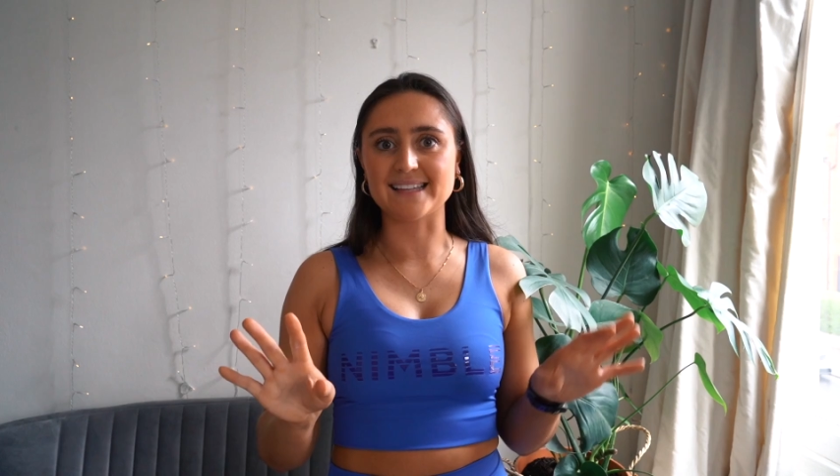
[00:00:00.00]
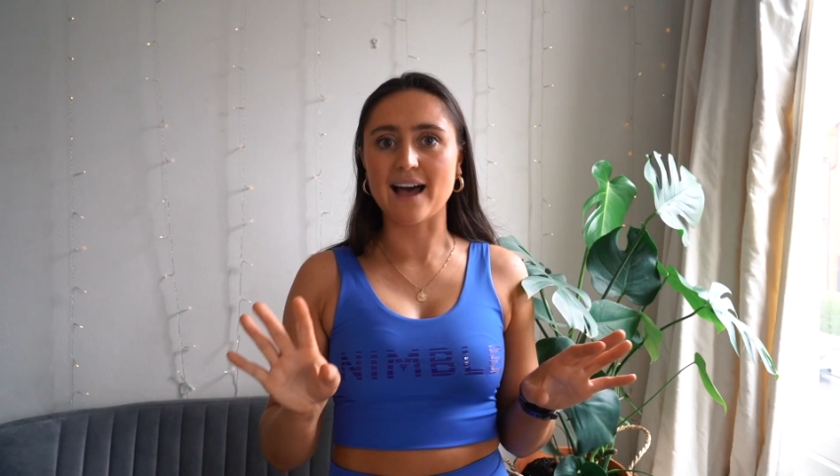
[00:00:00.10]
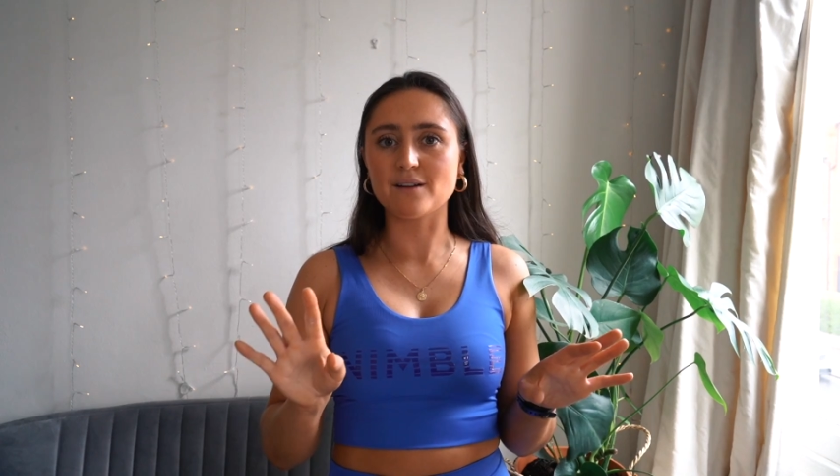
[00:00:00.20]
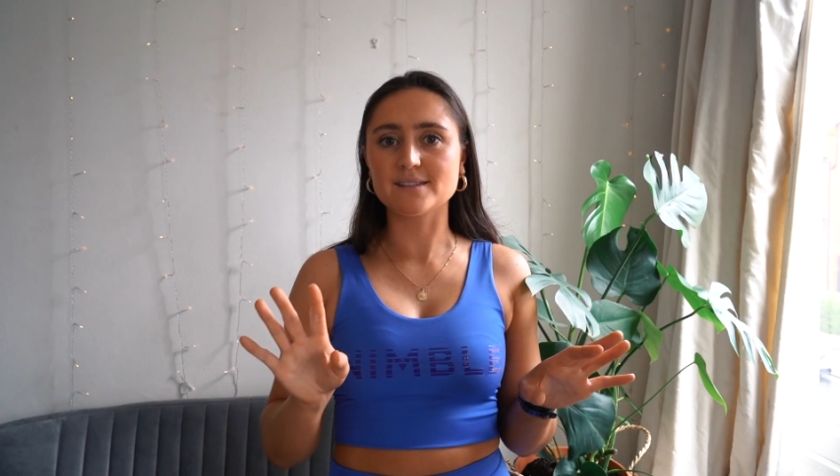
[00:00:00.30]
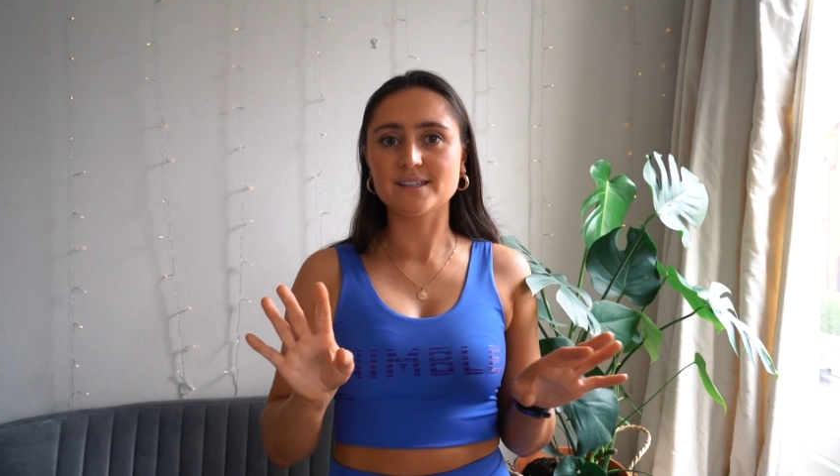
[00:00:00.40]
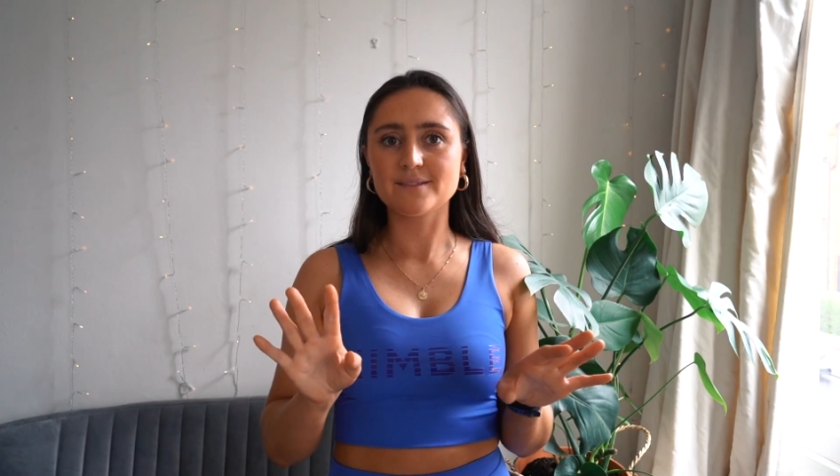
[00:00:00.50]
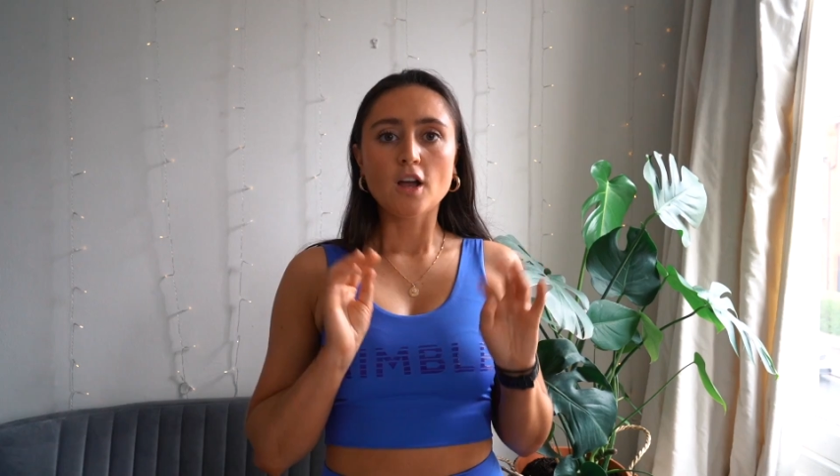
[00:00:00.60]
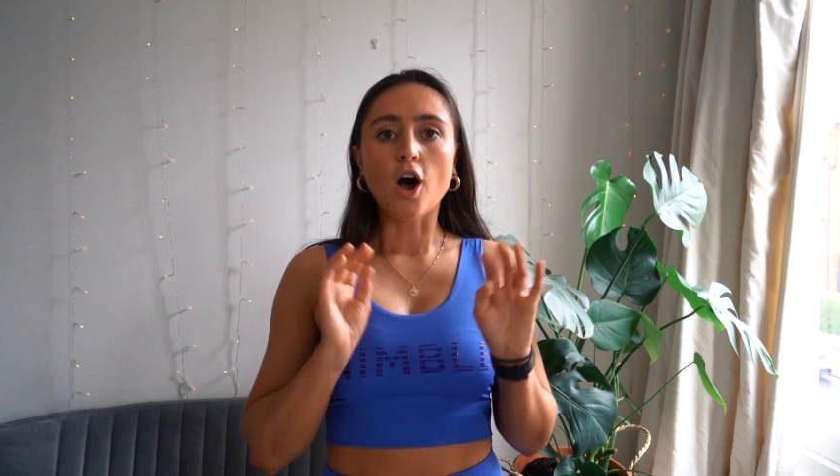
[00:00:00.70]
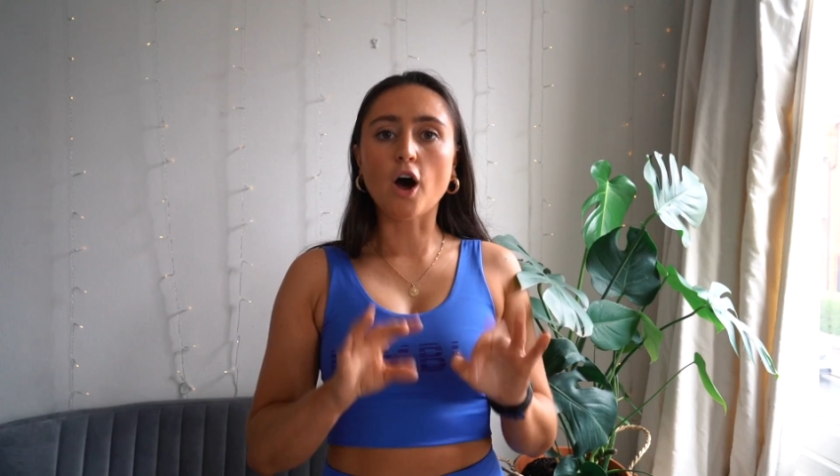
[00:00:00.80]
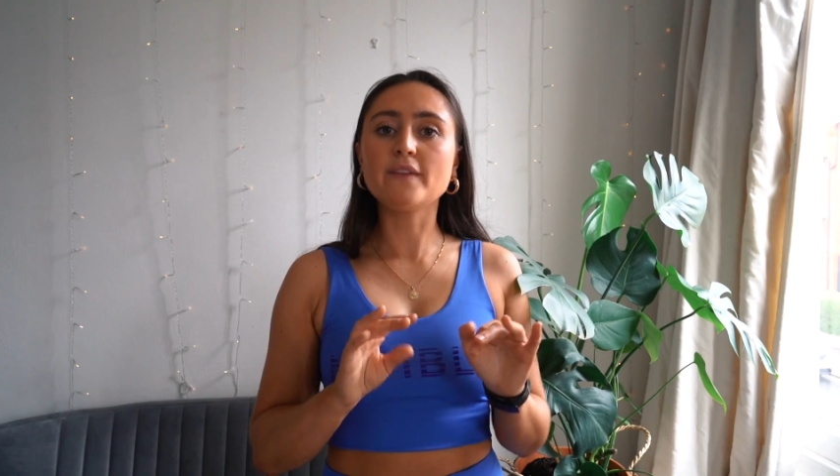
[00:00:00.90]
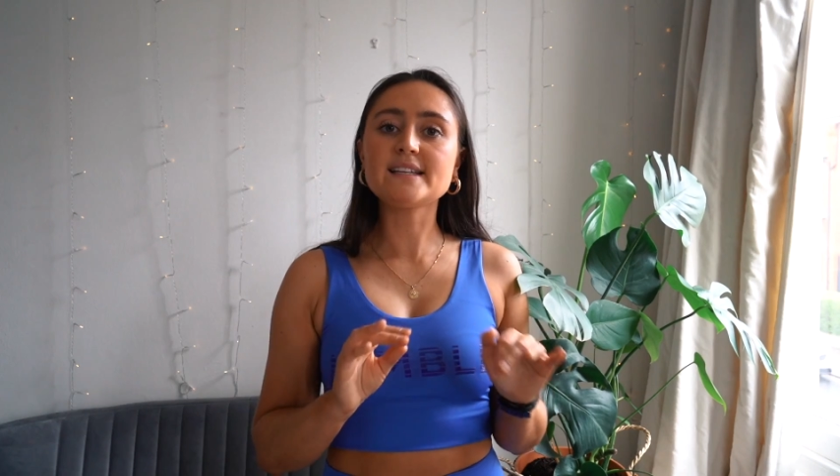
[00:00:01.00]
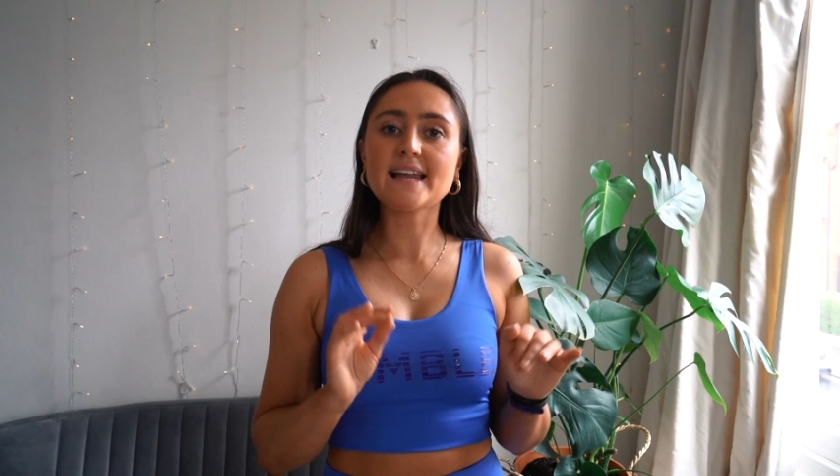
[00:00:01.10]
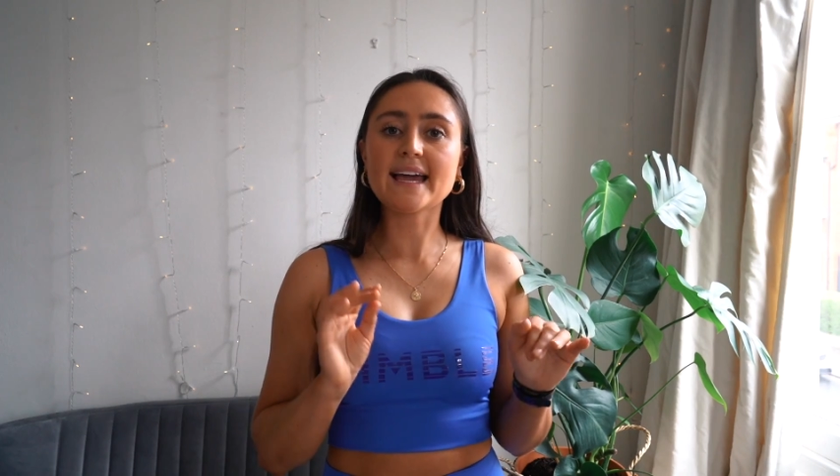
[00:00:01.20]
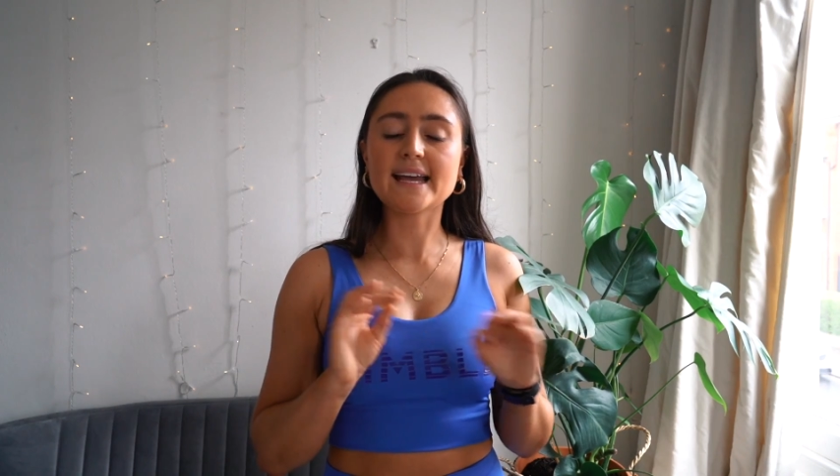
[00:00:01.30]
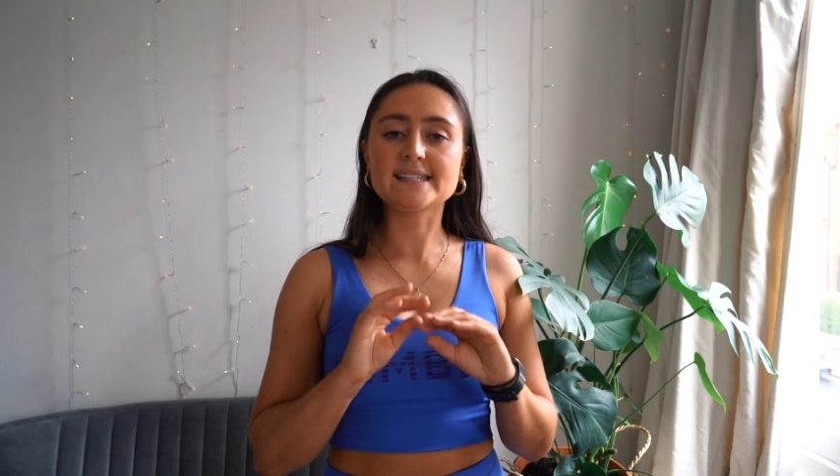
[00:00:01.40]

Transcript: out. On these leggings,